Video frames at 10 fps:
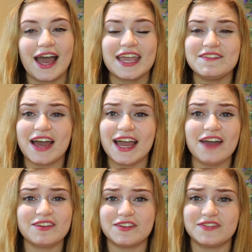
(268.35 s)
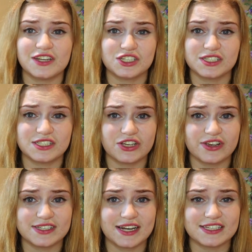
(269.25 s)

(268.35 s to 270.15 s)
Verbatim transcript: I even I haven't even finished the series yet.